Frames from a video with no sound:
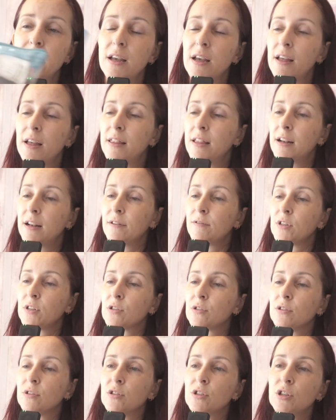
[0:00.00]
And then I've just
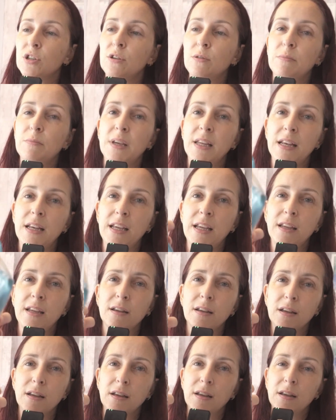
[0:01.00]
got 2 mini
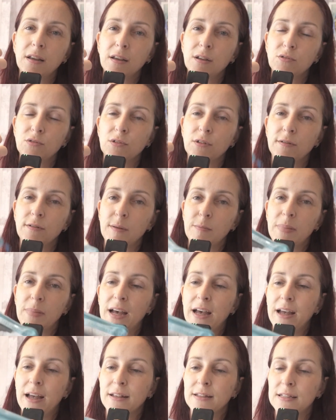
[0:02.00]
drawing
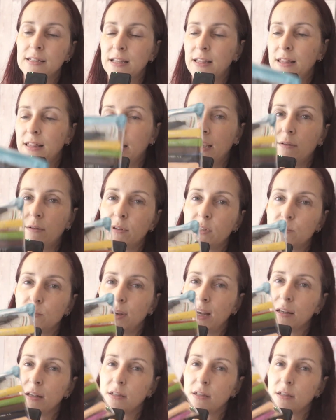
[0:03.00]
pads in there as well,